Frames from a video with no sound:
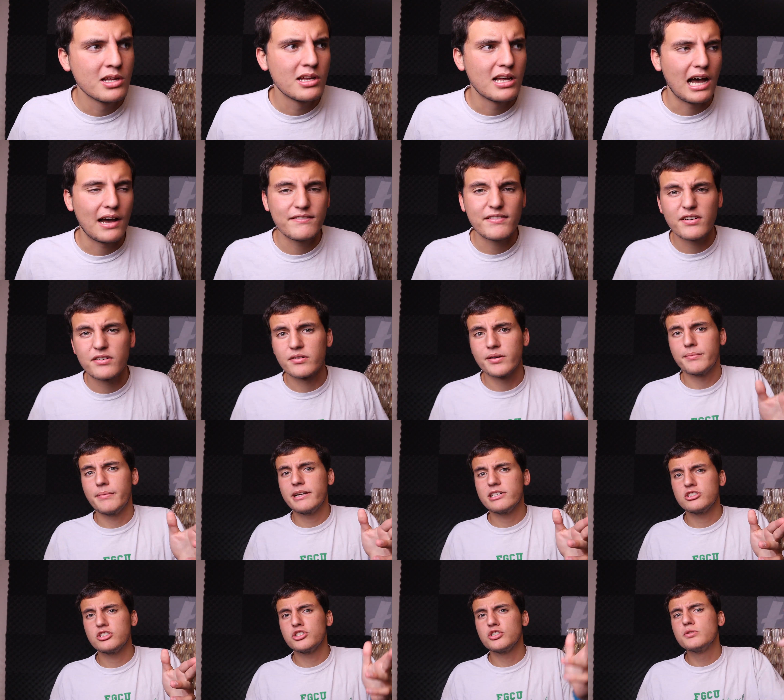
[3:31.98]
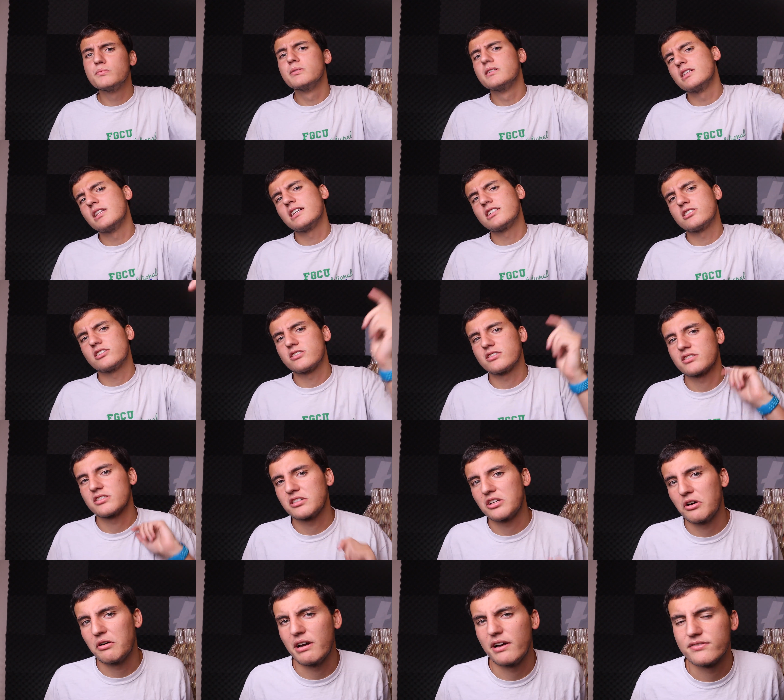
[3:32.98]
I've never met you, but let's
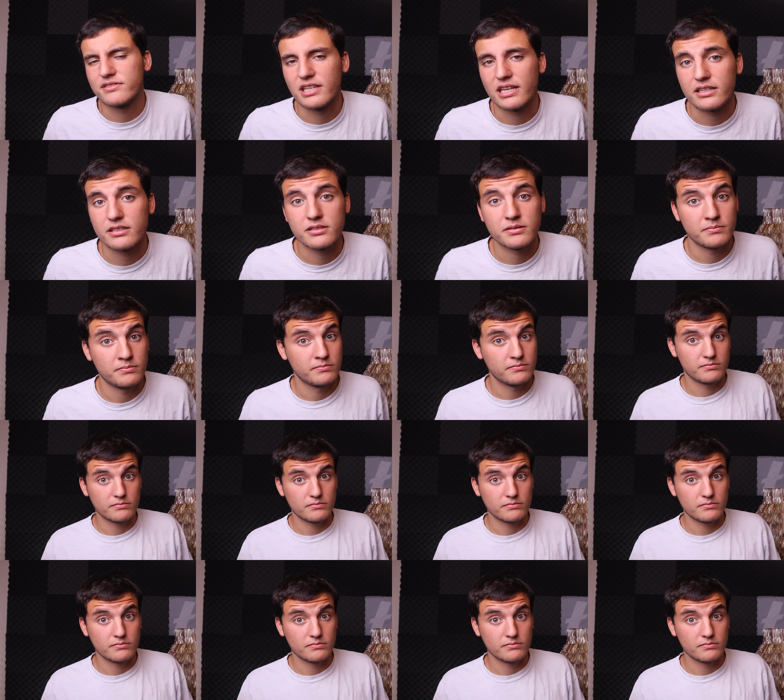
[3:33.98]
just go have sex.